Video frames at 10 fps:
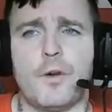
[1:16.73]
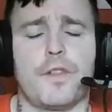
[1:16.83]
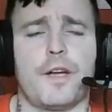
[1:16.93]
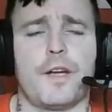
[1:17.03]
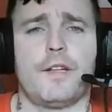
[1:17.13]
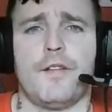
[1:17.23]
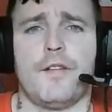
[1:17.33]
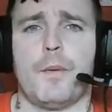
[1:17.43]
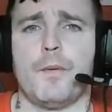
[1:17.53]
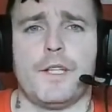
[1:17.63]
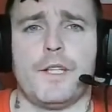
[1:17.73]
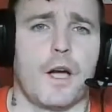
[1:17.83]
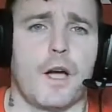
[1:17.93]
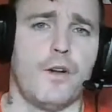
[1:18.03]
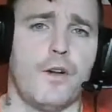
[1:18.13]
because
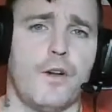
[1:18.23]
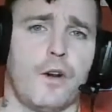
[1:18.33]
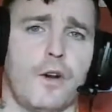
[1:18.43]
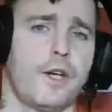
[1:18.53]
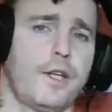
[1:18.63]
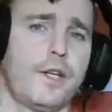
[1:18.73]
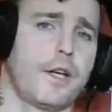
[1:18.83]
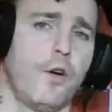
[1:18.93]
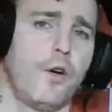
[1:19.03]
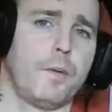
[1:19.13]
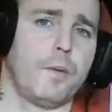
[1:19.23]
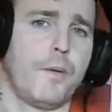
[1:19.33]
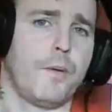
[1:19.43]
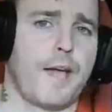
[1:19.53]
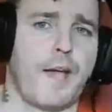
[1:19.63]
Newcastle and us,
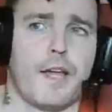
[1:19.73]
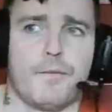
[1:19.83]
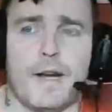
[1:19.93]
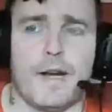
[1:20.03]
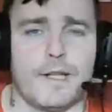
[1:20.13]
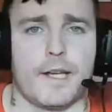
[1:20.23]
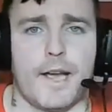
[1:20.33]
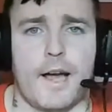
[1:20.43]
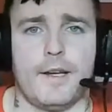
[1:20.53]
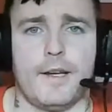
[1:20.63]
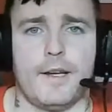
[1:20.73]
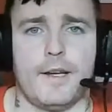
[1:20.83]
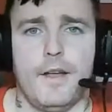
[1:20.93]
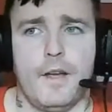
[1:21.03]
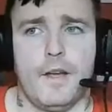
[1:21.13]
it could go down to goal difference.